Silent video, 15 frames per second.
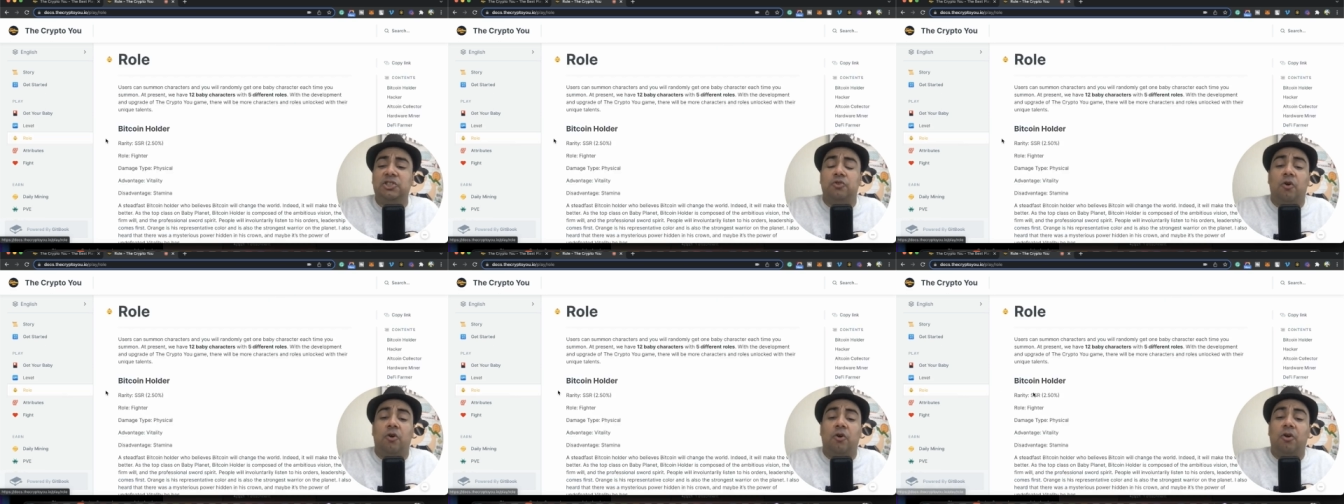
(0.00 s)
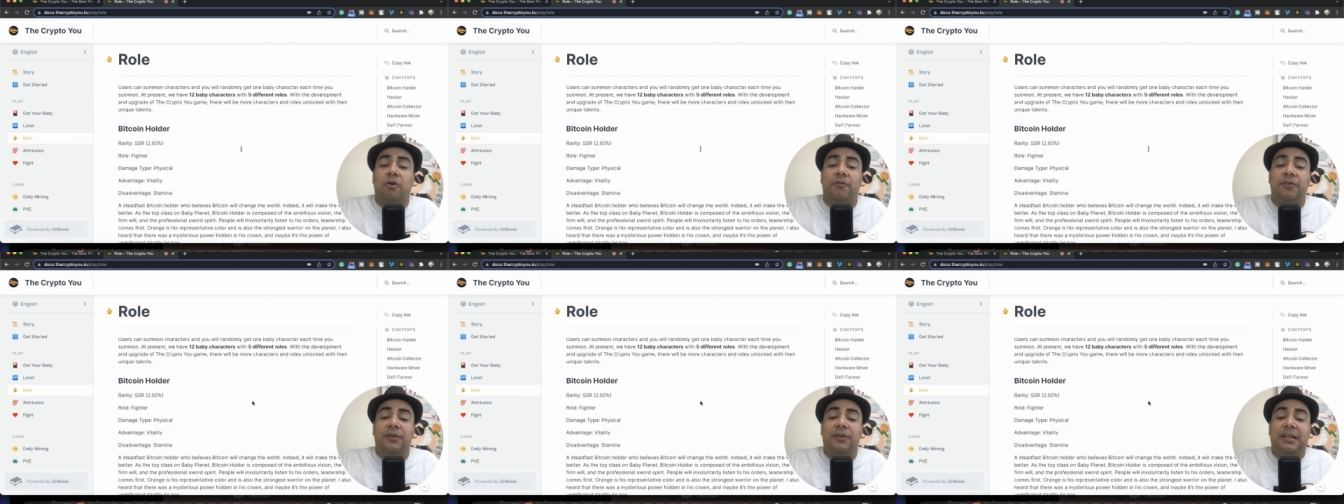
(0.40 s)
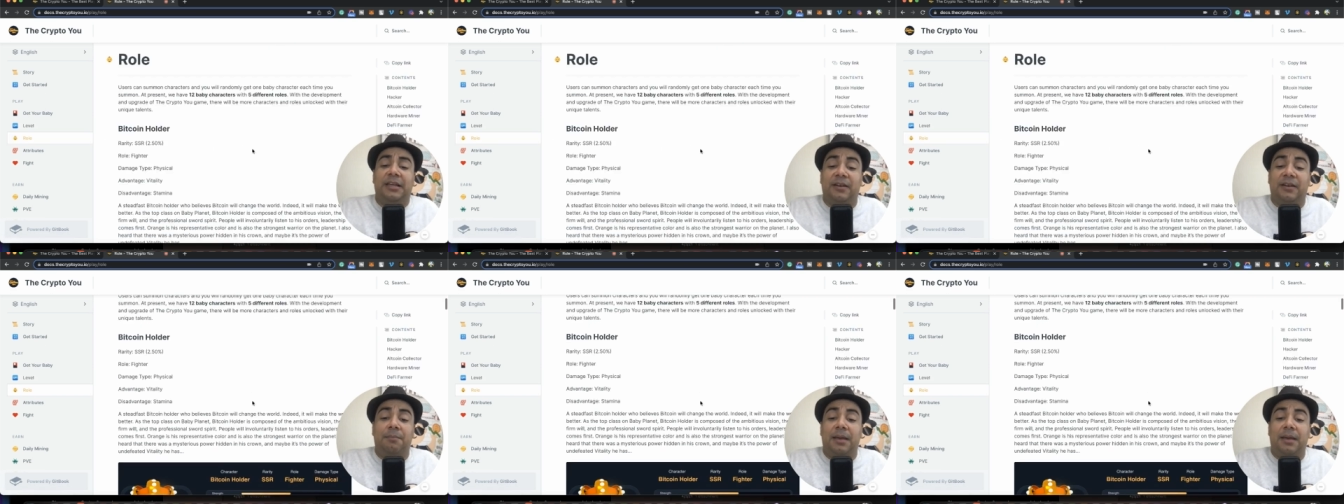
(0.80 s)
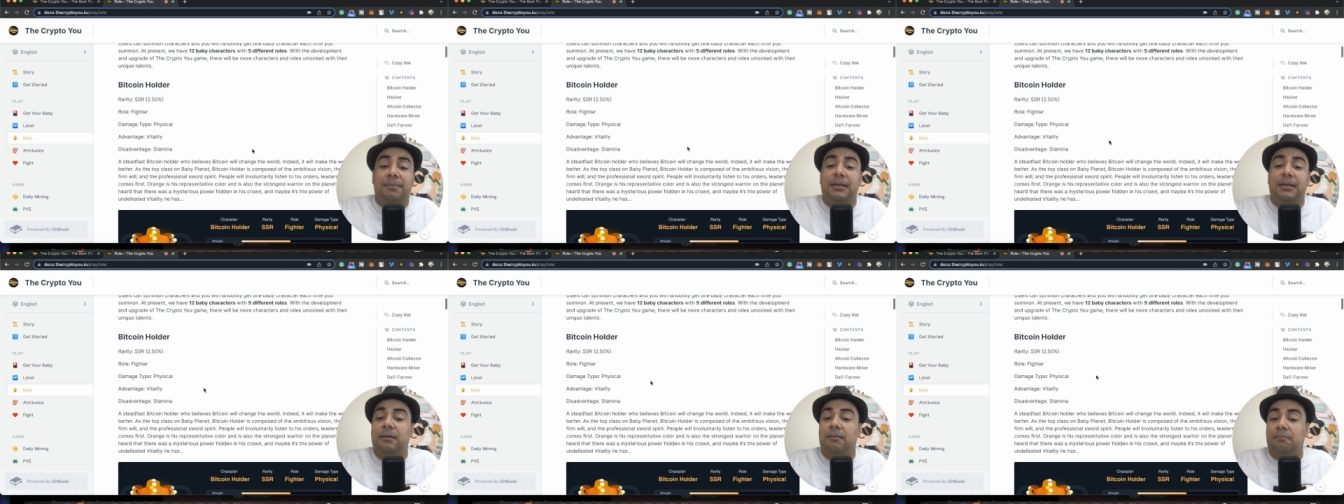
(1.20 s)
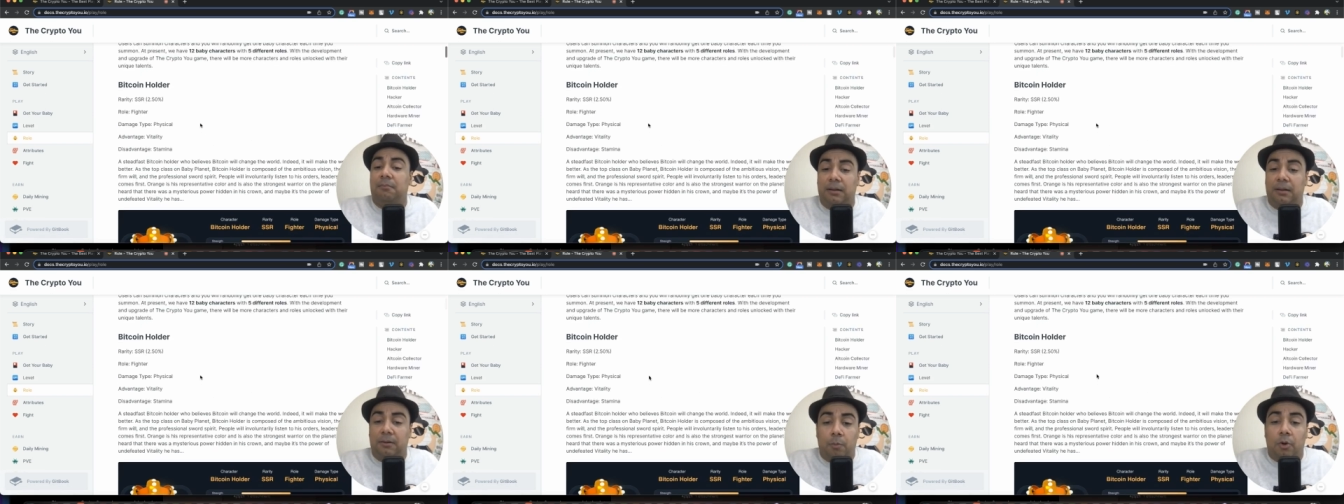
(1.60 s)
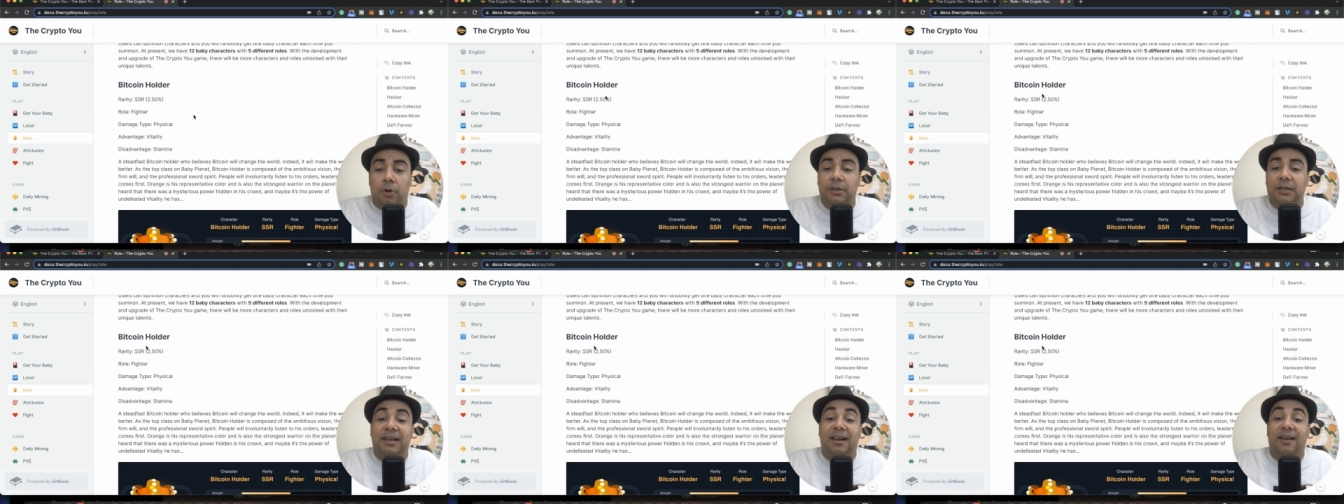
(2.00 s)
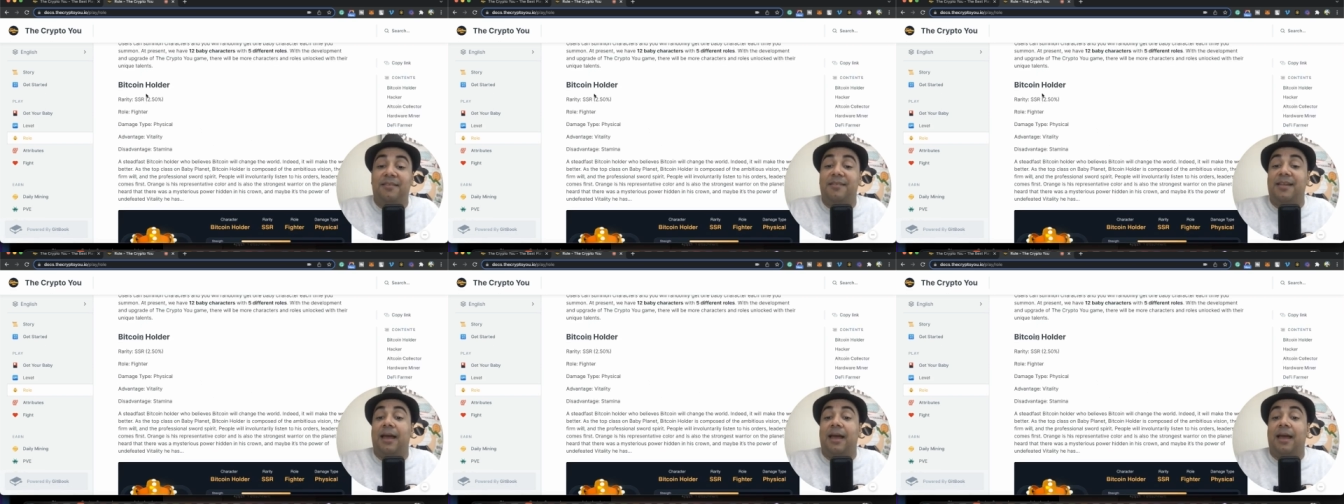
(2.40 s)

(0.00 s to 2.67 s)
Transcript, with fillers: role of every baby, more details.